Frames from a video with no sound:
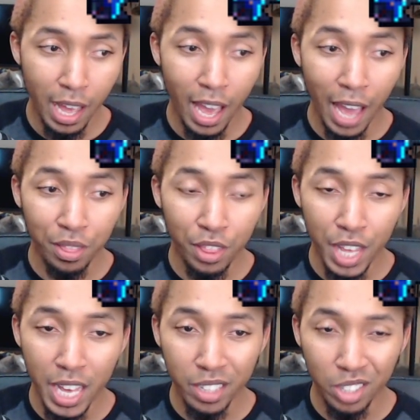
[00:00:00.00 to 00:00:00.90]
and
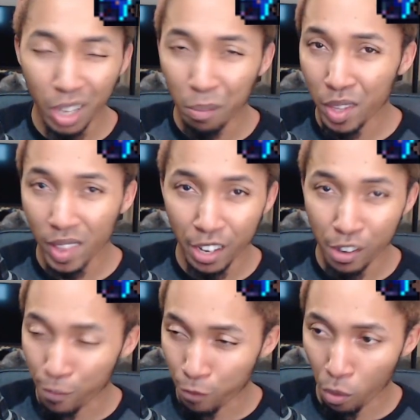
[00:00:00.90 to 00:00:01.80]
then something like
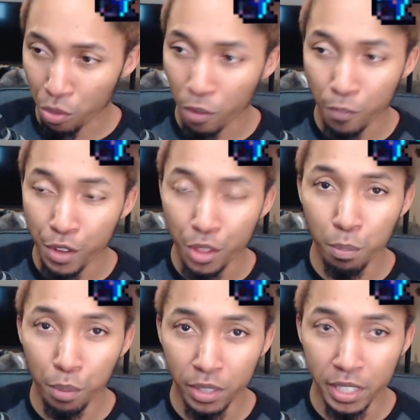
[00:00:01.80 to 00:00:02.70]
your 4th or 5th
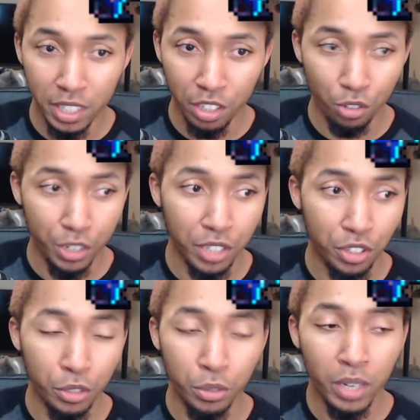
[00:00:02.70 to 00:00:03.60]
bullet is a crit
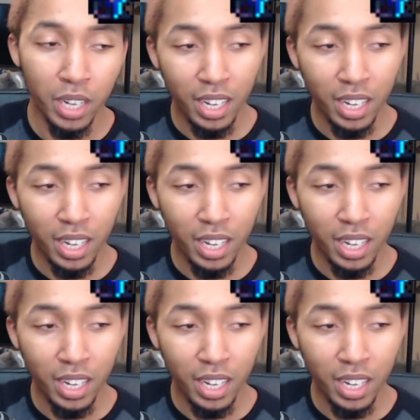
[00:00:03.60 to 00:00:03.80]
too.